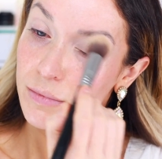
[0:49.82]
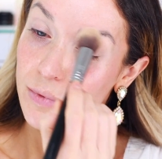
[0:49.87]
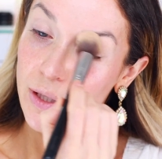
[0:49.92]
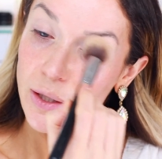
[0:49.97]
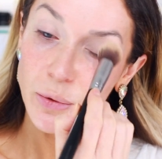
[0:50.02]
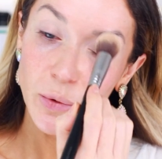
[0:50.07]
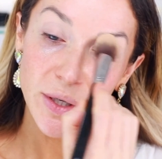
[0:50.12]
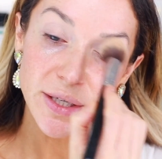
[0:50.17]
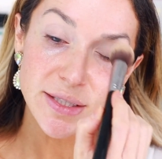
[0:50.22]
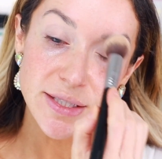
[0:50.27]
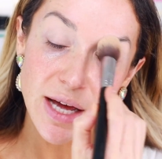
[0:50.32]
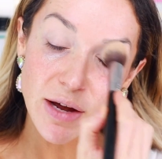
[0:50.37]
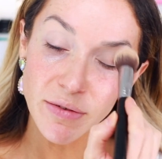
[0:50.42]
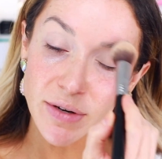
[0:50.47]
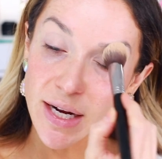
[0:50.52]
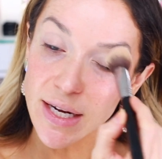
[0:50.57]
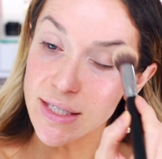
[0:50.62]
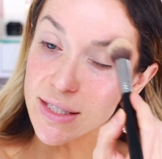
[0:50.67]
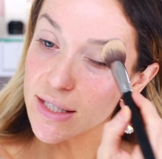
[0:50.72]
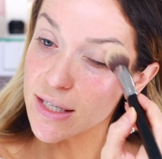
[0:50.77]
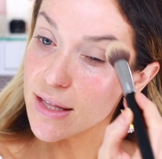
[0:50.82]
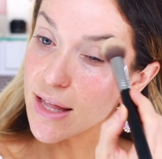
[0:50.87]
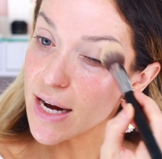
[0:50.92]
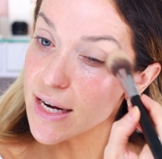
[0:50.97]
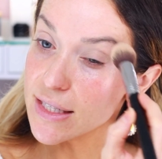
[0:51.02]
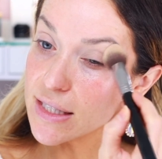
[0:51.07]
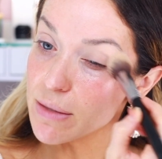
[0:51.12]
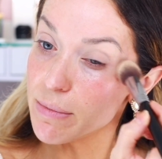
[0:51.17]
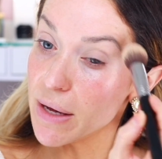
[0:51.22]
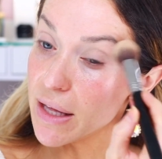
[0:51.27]
It works out nicely that
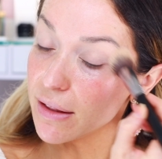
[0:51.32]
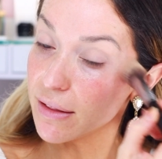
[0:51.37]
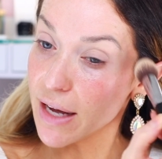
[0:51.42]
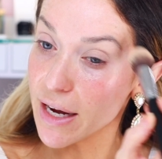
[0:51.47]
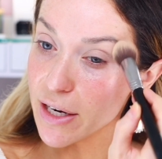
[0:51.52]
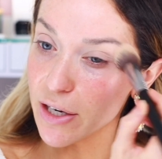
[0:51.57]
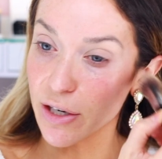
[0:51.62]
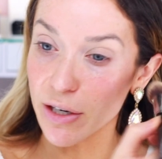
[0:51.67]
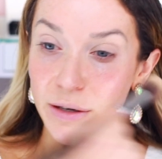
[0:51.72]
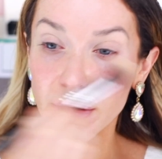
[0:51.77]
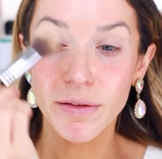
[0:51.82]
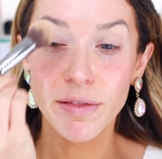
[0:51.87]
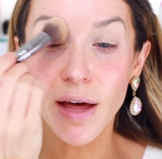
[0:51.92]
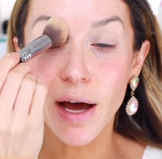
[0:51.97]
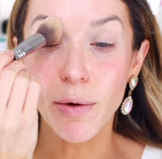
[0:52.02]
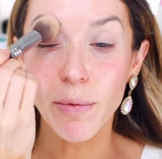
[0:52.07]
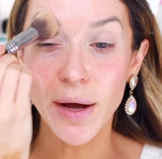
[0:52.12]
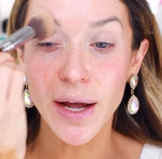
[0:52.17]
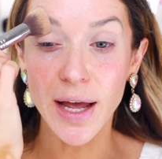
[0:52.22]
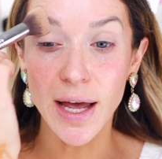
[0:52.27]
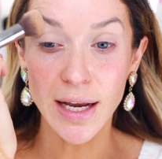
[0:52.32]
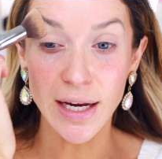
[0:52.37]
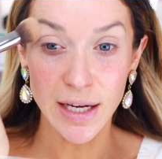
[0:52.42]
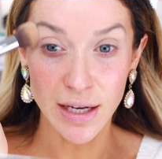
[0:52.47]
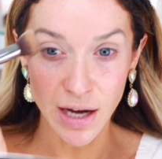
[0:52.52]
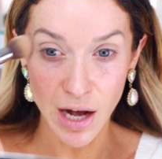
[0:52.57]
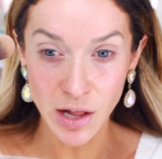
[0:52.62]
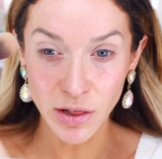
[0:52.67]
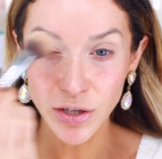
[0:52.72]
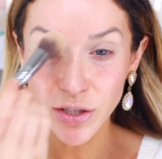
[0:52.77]
it's a bit lighter. That way any
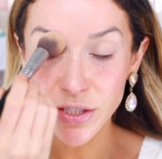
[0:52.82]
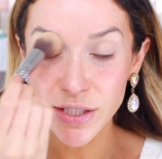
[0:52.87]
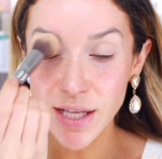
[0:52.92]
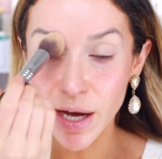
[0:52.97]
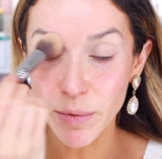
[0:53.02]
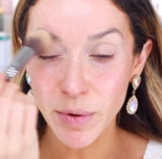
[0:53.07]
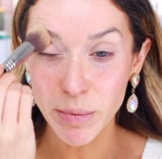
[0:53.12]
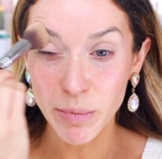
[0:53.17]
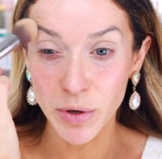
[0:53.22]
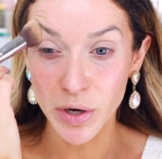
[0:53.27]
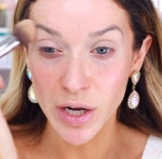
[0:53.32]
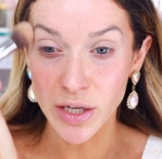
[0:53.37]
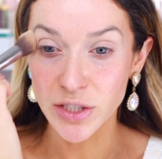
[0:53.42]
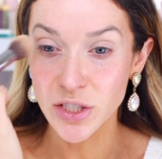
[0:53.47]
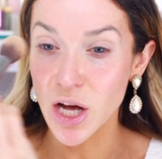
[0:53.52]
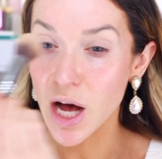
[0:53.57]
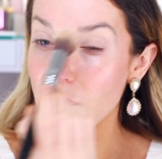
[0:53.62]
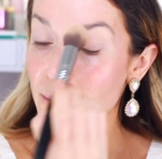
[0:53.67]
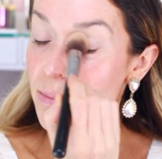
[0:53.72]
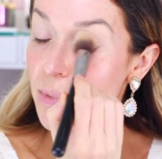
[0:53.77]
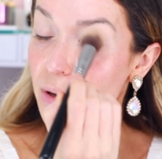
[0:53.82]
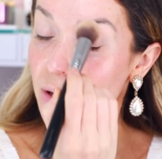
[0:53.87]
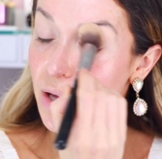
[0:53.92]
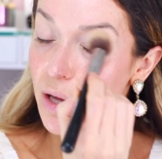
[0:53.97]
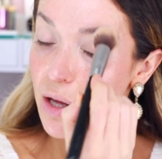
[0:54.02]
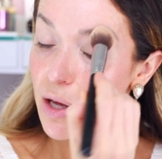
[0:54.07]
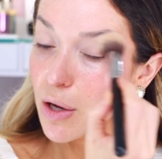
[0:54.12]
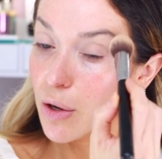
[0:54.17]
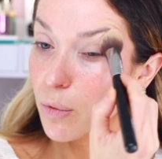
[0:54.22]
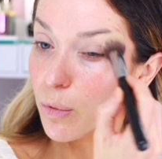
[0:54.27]
colors that we put on top
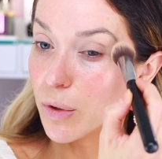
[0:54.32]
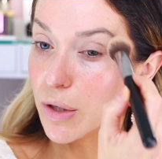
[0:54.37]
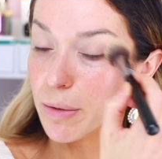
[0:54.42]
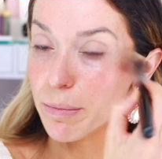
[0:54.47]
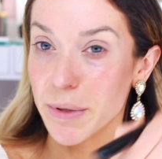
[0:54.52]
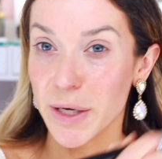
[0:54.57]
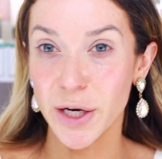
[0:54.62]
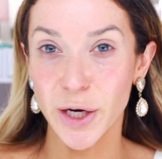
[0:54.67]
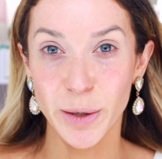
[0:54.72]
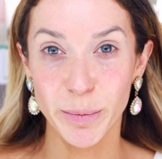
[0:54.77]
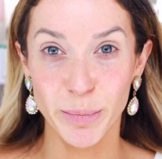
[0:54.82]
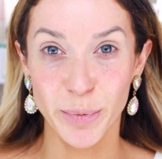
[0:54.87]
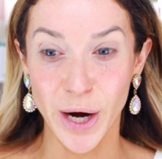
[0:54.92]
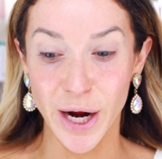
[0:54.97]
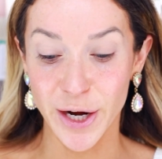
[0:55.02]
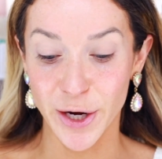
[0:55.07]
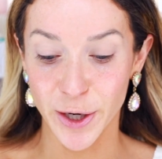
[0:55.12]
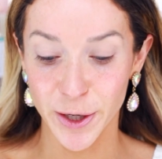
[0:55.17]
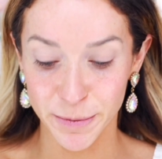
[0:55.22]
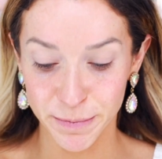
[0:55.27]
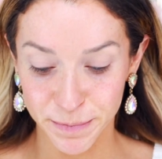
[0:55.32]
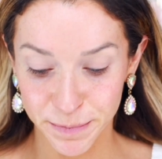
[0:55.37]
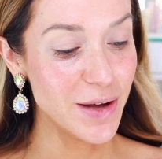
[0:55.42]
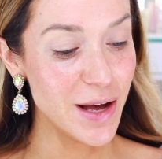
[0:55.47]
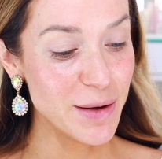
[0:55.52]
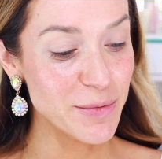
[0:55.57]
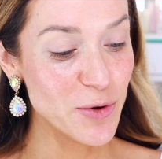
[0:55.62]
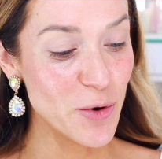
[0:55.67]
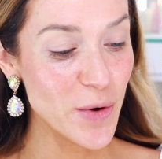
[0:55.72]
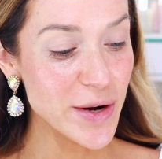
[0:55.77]
will appear brighter.
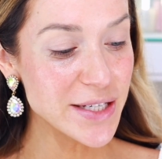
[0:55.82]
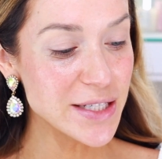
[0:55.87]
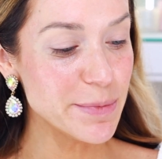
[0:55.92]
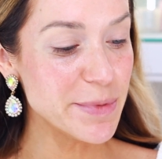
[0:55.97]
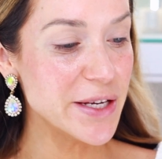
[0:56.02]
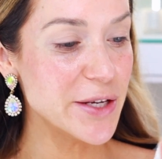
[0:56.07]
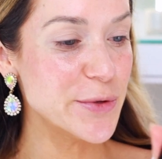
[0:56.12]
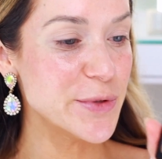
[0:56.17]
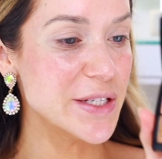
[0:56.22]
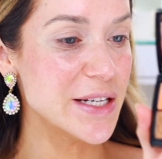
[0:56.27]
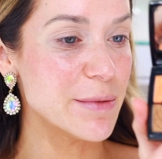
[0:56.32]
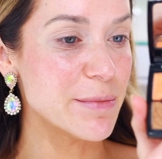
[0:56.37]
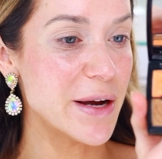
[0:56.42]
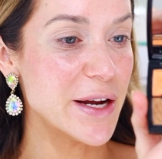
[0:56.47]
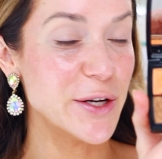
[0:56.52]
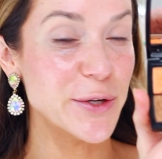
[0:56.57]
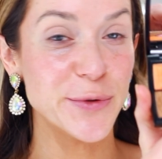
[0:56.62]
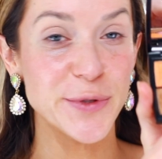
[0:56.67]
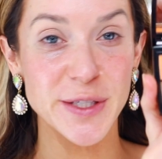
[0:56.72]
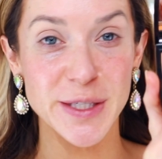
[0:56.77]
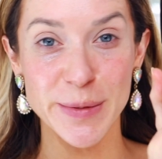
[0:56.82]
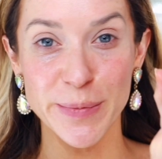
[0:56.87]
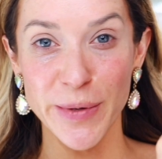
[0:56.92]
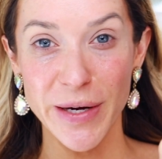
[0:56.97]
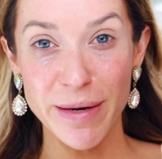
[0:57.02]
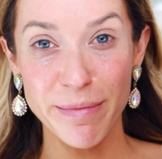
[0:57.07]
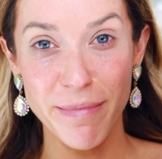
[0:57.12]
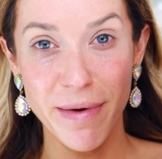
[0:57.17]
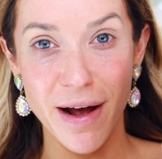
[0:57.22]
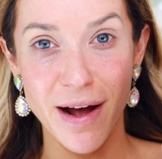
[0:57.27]
I'm going to be using my new
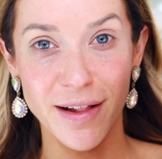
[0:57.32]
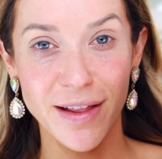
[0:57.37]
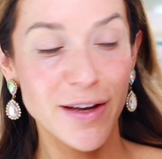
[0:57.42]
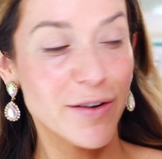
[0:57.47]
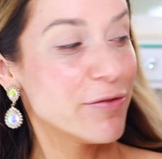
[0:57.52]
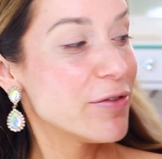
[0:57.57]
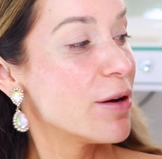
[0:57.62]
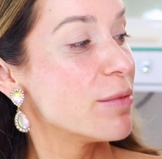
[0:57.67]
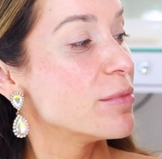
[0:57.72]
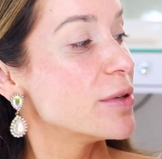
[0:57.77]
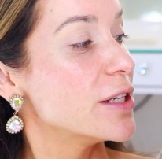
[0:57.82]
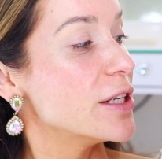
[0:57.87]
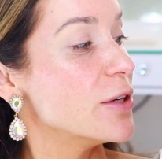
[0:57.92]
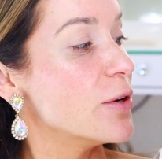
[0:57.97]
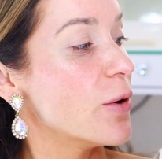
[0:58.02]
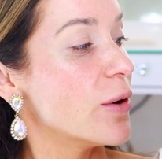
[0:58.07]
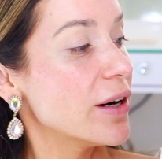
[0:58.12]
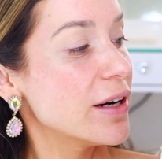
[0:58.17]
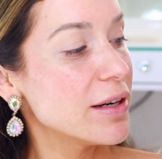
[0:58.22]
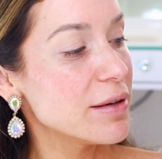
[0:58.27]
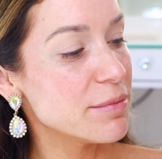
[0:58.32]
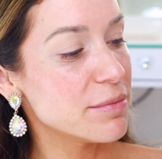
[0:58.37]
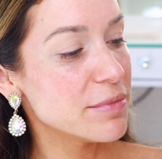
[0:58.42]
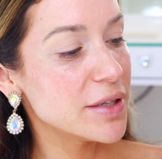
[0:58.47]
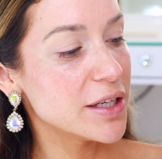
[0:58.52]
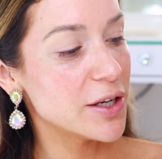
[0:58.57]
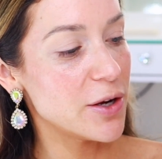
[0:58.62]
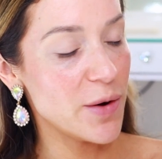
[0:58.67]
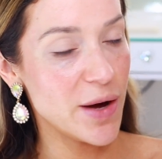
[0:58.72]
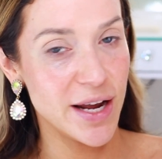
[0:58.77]
Sprint palette from Dior.
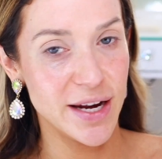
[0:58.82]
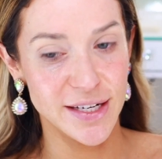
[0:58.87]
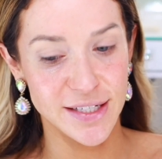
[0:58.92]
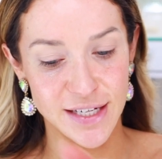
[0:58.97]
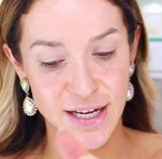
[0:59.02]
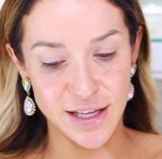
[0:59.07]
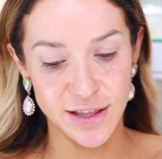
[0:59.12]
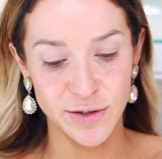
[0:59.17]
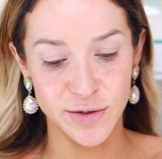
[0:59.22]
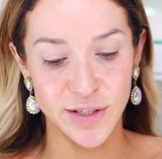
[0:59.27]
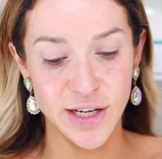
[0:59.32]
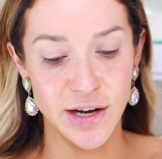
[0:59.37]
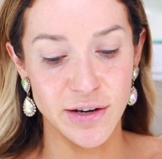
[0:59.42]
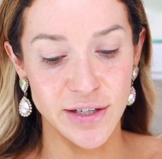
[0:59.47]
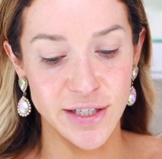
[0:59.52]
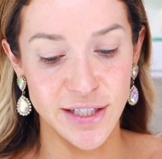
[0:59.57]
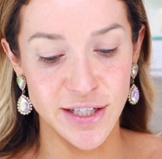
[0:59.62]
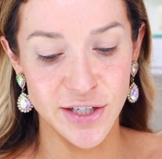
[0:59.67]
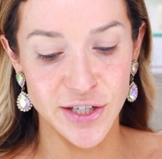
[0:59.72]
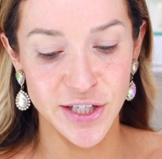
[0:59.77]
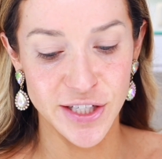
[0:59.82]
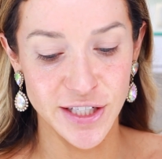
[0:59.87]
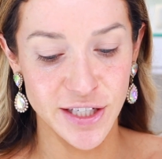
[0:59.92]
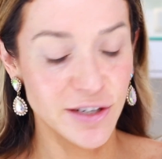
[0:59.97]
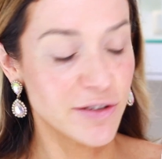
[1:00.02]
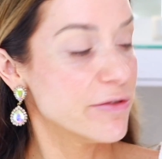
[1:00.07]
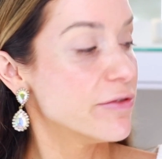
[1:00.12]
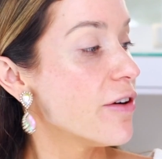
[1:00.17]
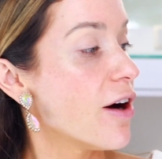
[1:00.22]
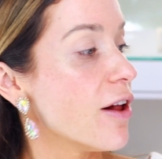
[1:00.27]
Go ahead and take those out because they're just
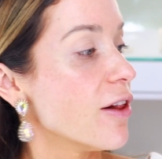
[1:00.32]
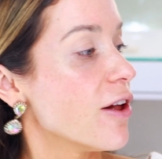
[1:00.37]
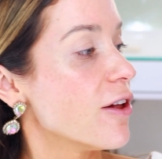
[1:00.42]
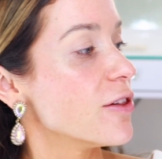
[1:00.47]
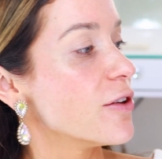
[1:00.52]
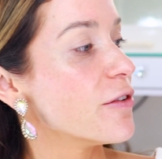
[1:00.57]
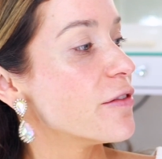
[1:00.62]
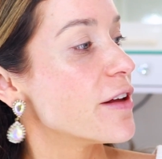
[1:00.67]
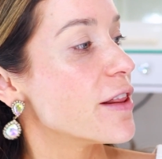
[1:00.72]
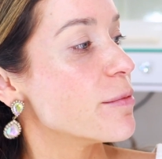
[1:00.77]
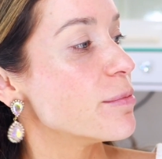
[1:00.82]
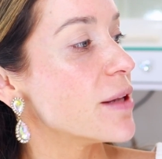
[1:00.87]
going to fall all over the